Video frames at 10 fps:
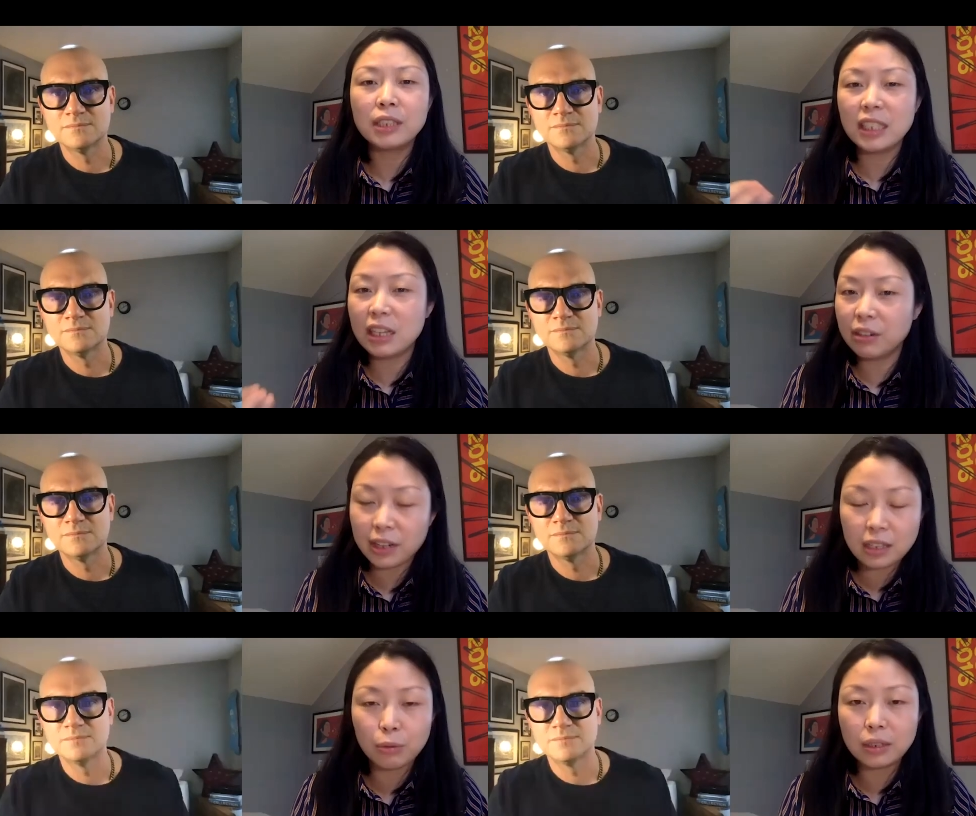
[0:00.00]

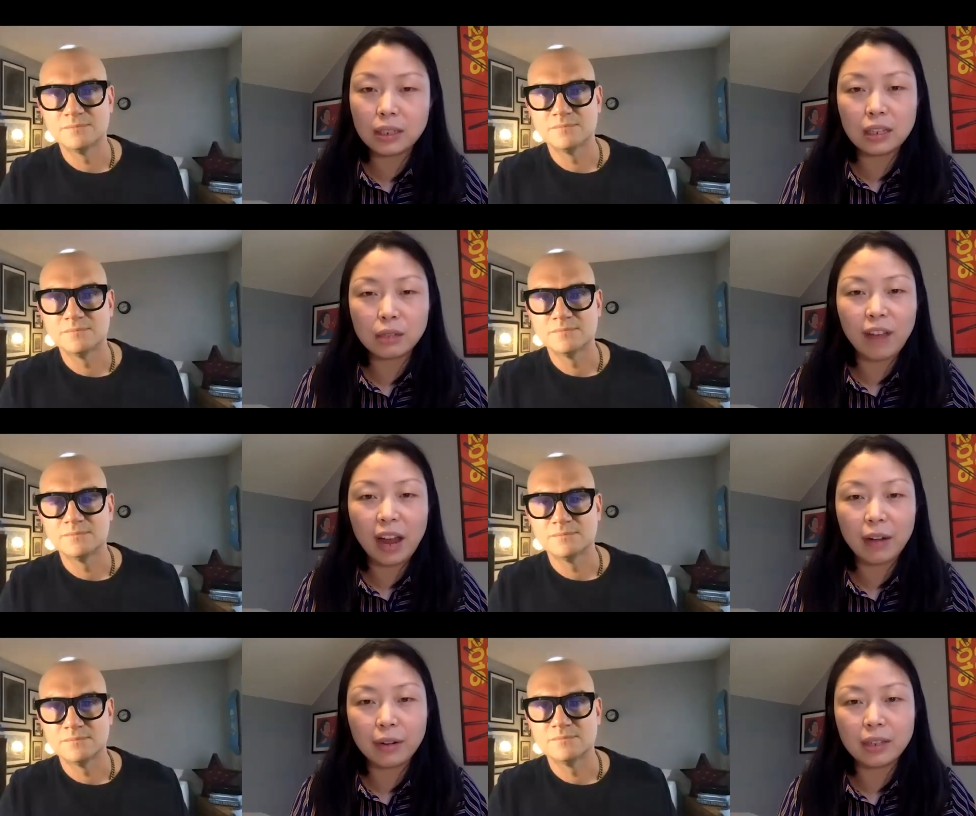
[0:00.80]
Speaker 1: serious was this
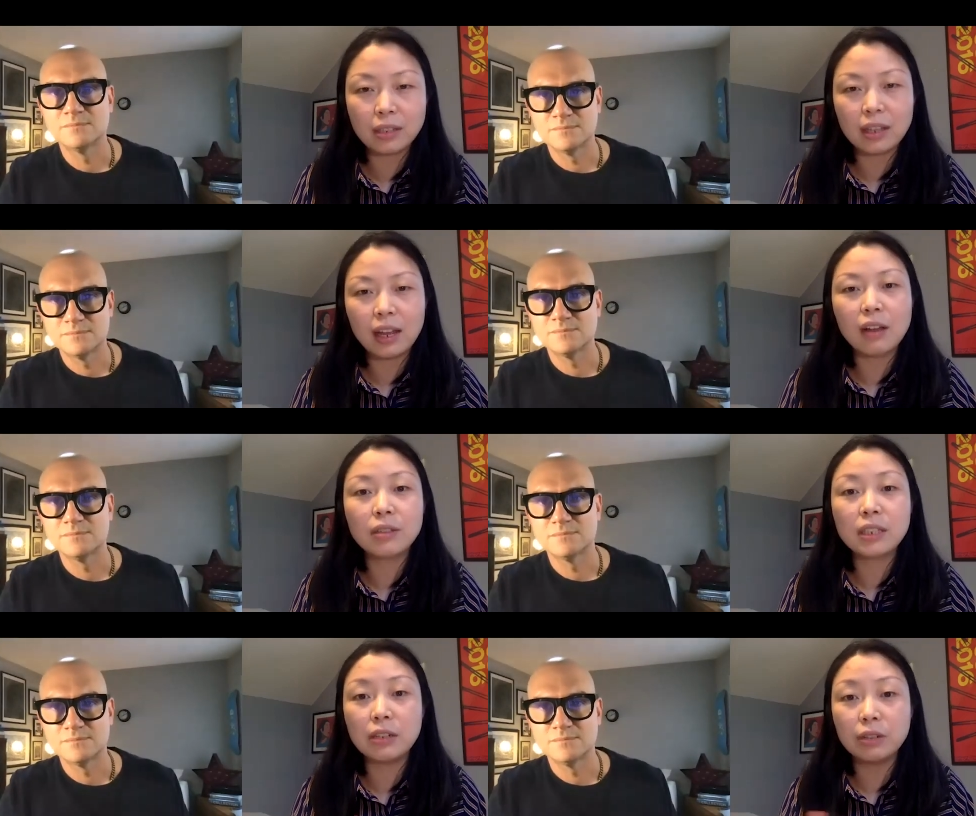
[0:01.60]
virus?
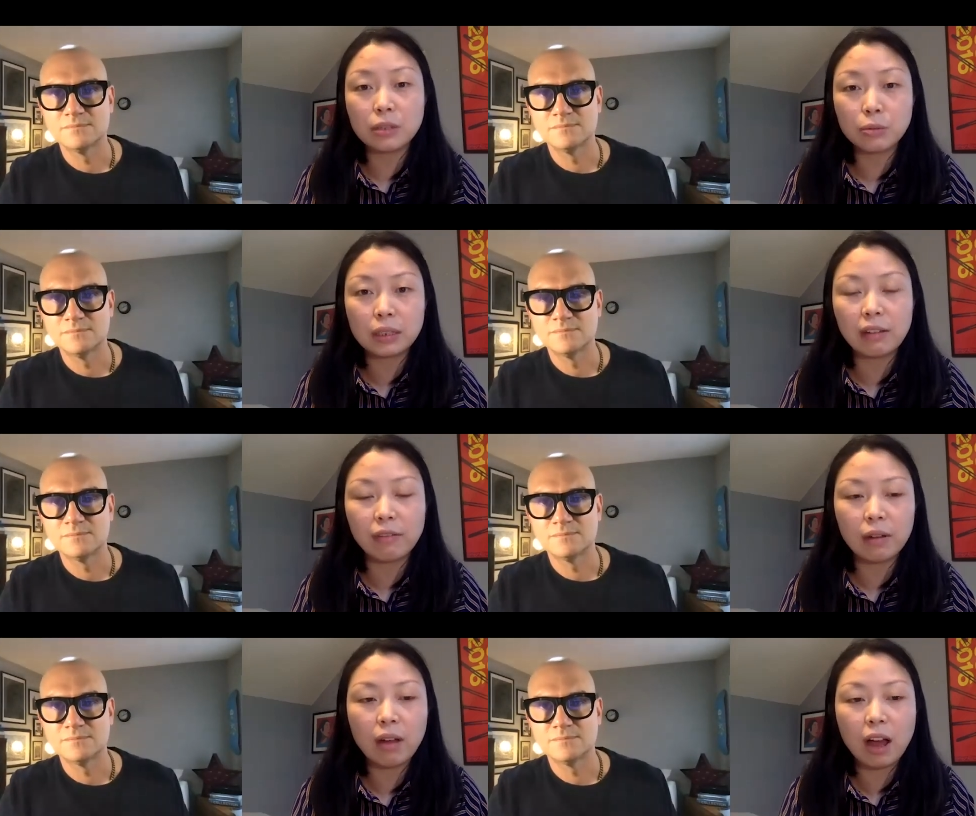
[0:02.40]
How serious was
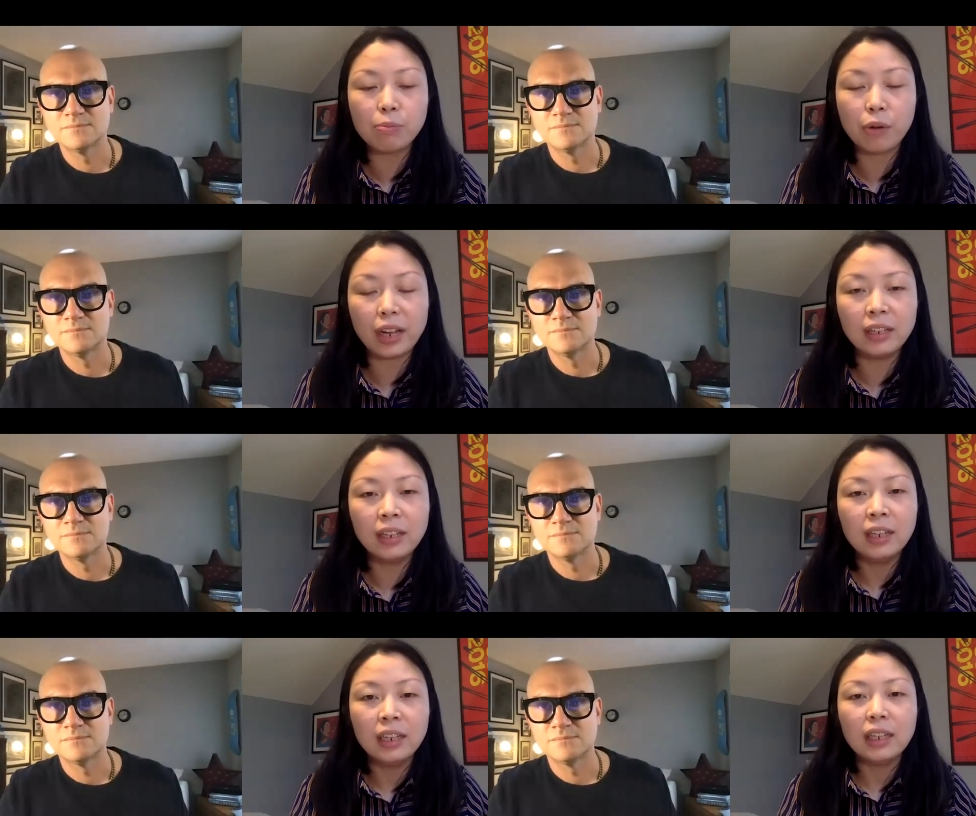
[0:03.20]
the outbreak?
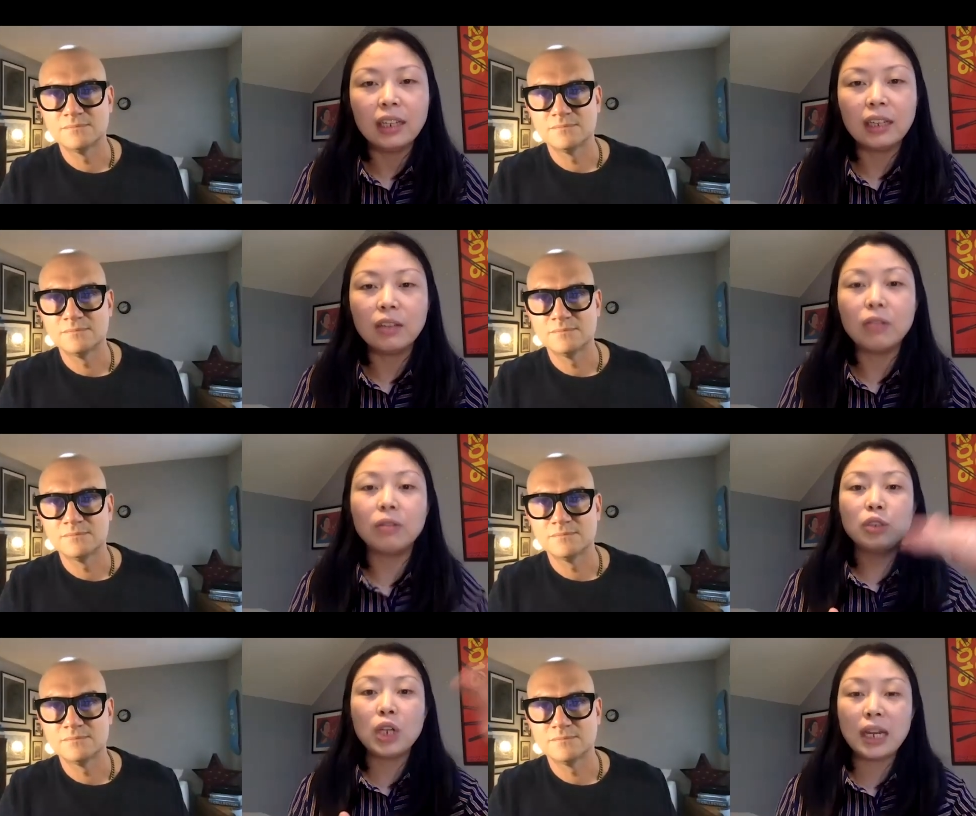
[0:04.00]
And, you
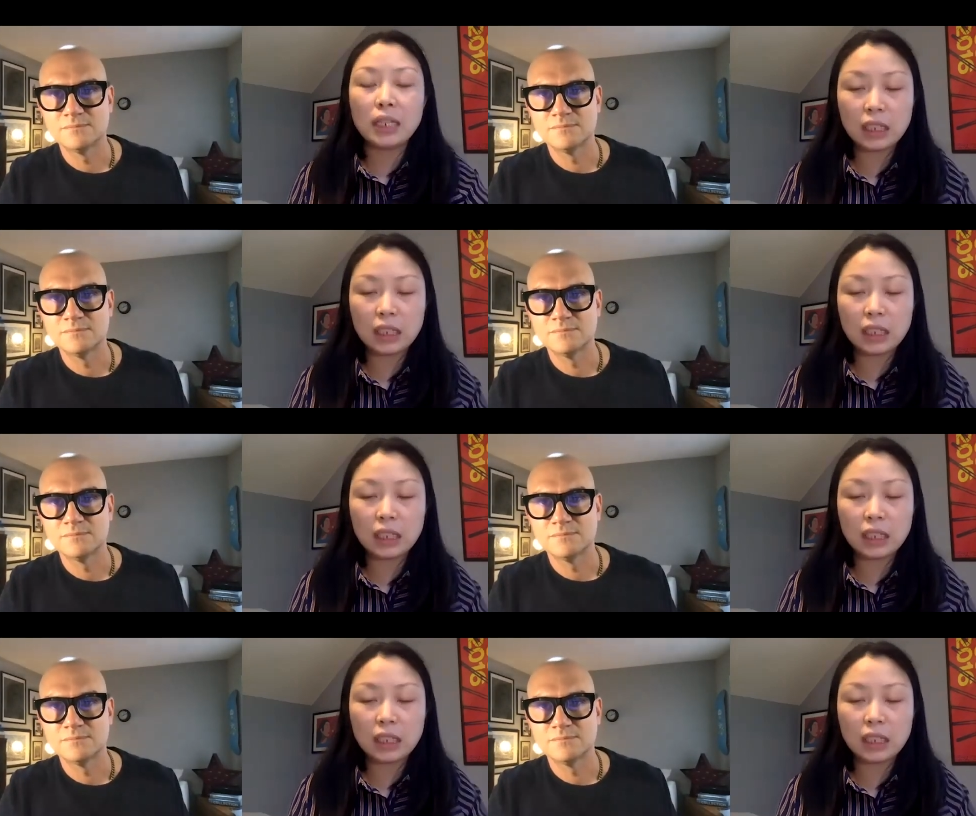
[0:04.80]
know, the Chinese